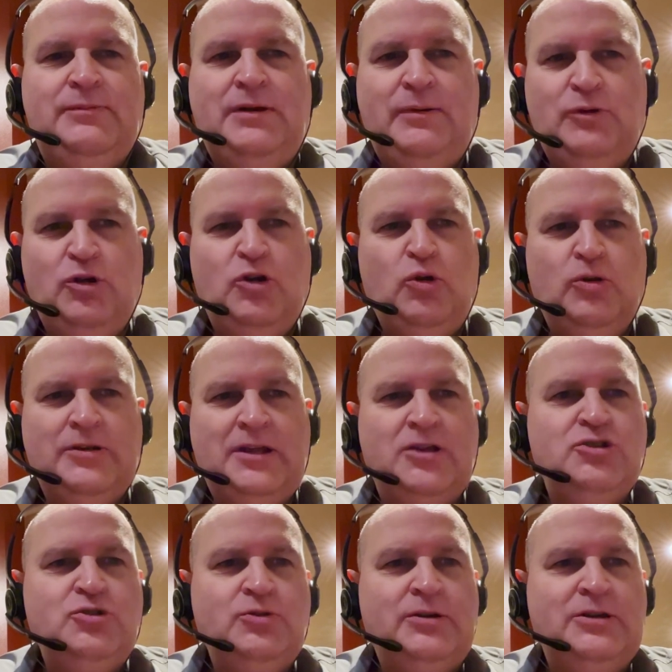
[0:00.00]
Not
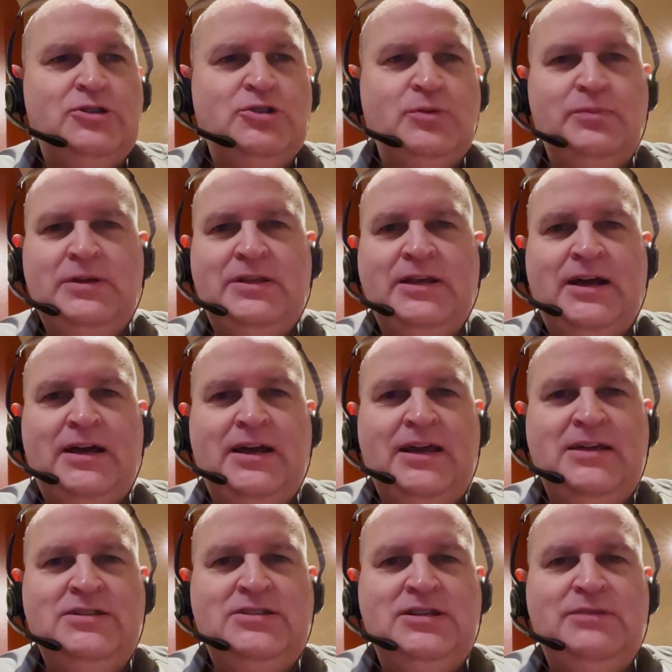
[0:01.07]
altogether sure it should be that
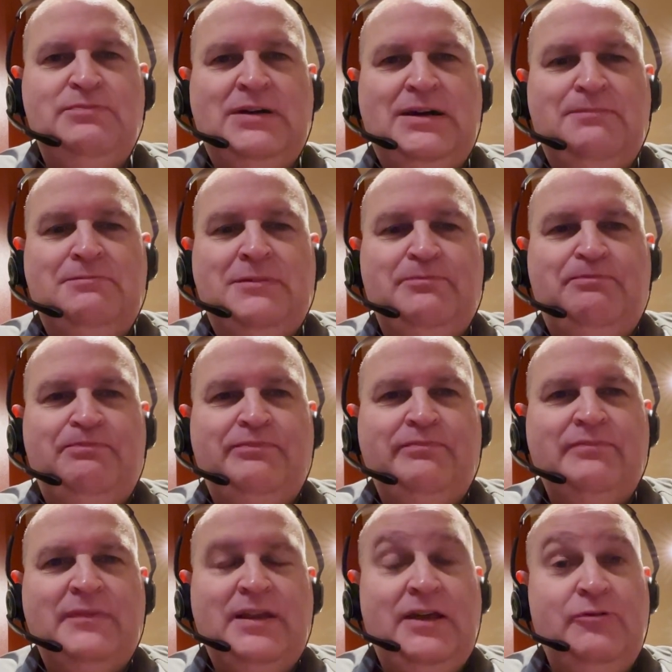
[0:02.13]
hazy, but
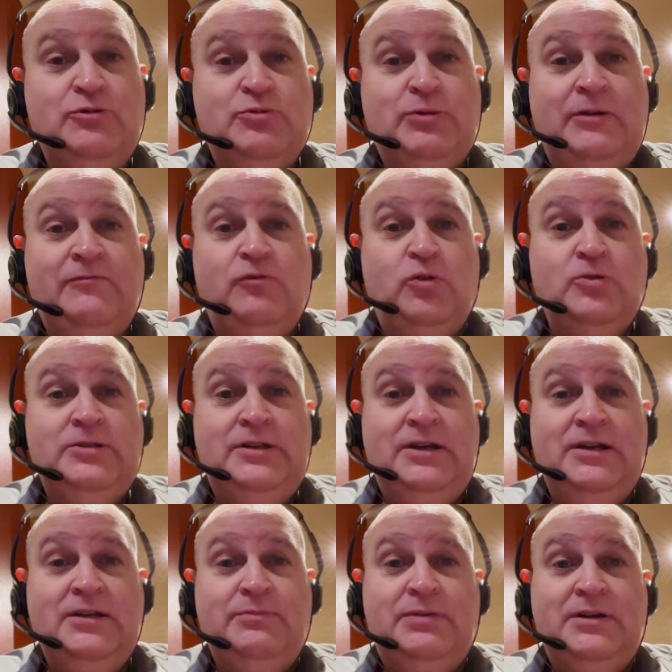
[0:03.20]
it was
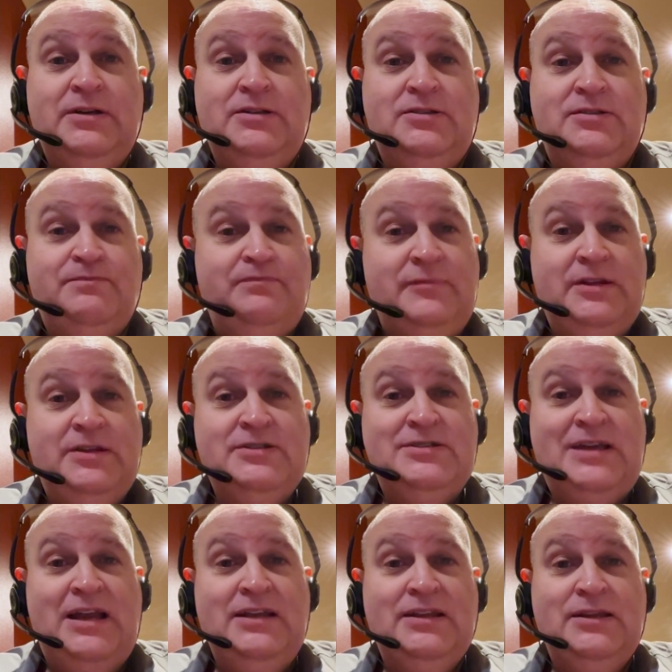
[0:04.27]
£1.49 a pint. They're
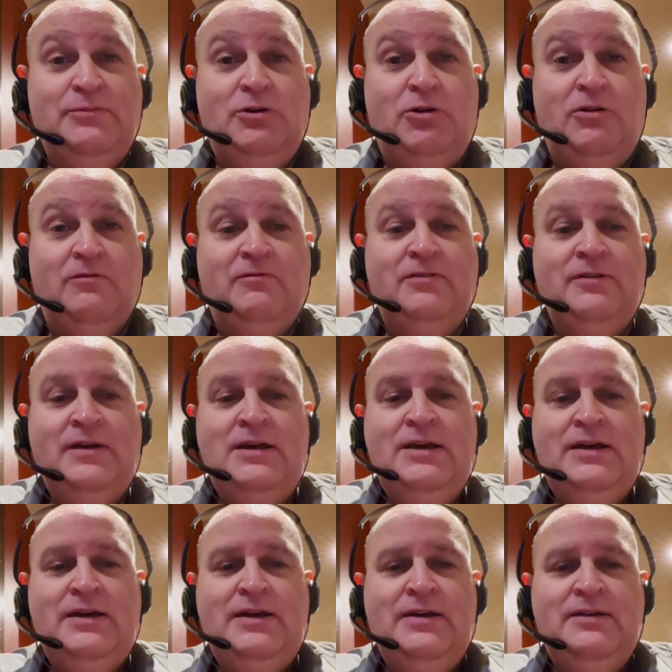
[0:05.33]
selling them off.
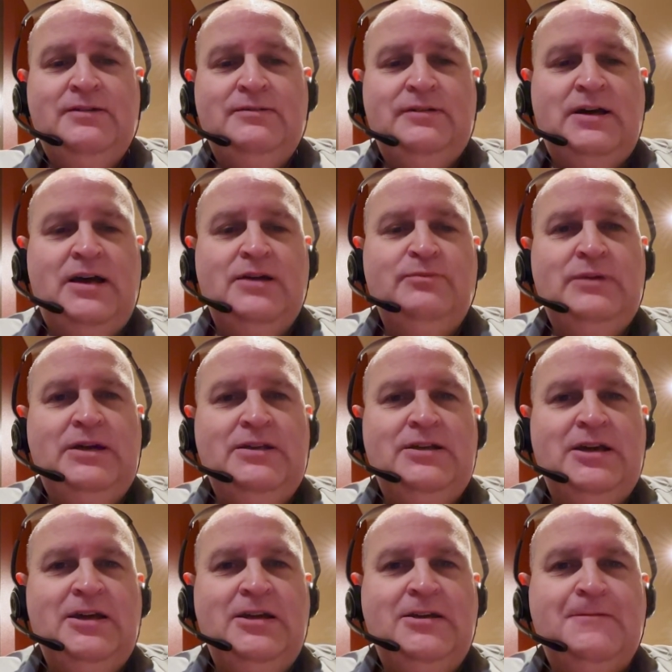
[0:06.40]
I made
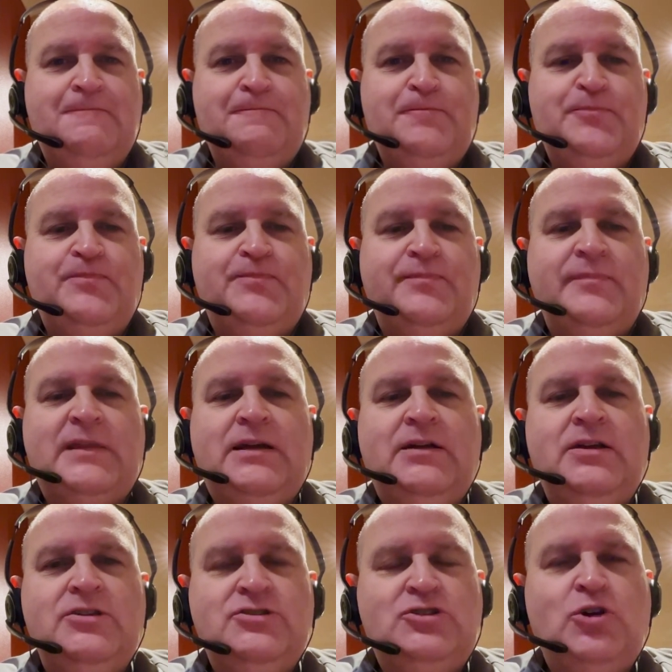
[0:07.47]
hay.
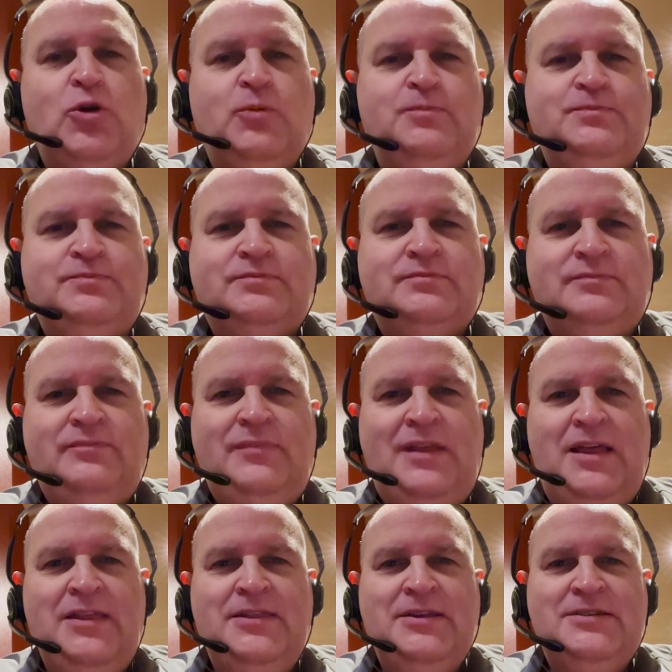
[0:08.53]
So
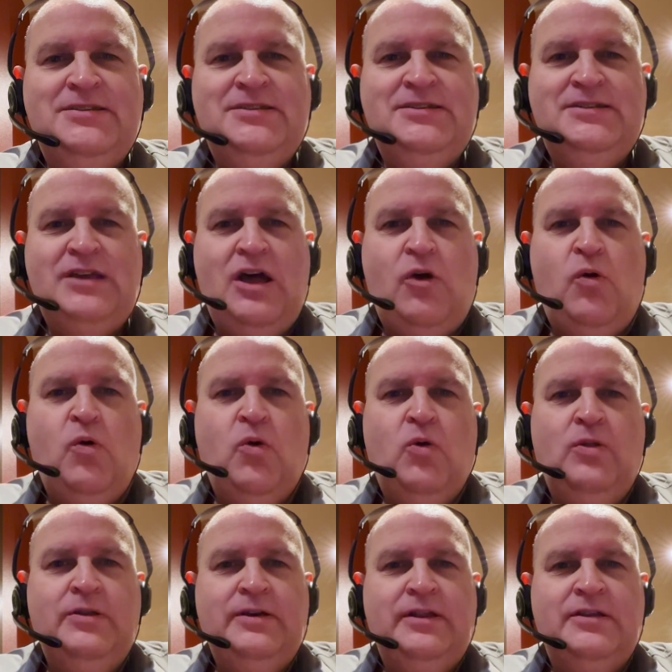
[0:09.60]
this is
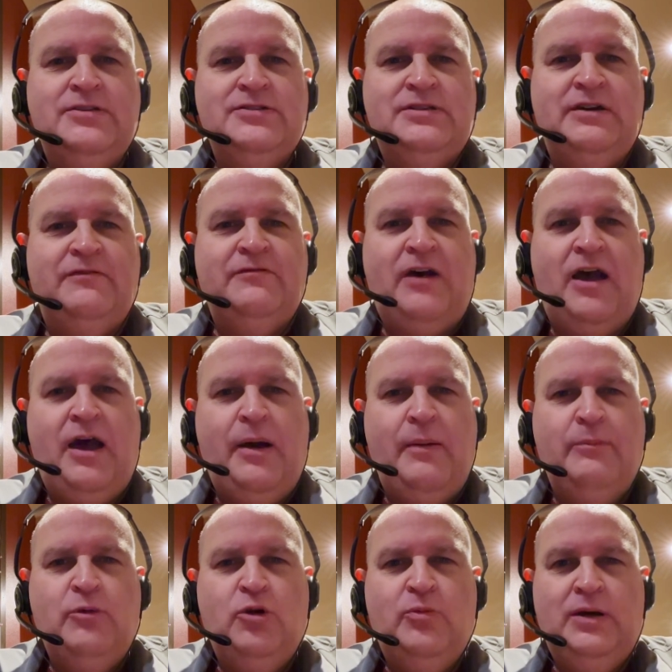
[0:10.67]
all the other stuff:
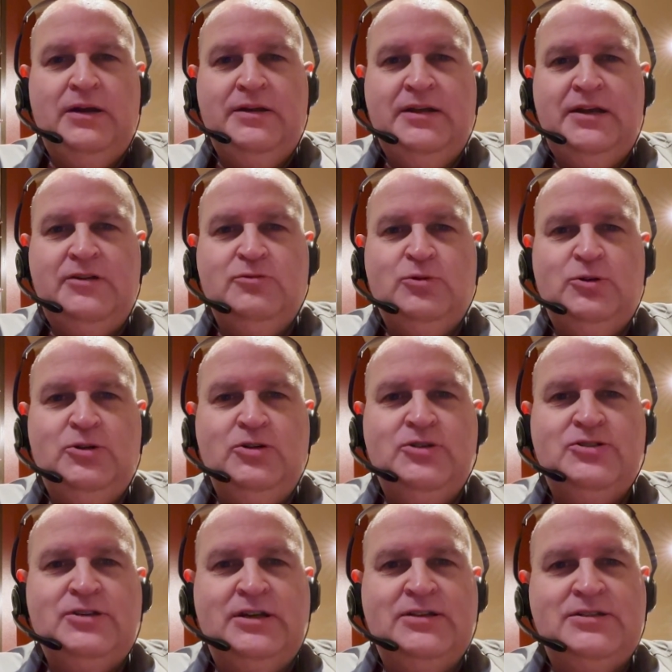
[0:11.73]
mobile
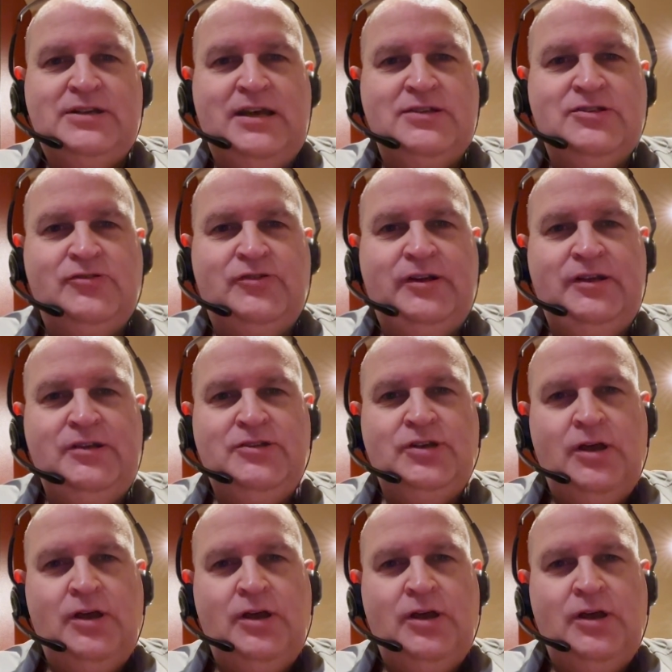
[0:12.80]
networks, accessories,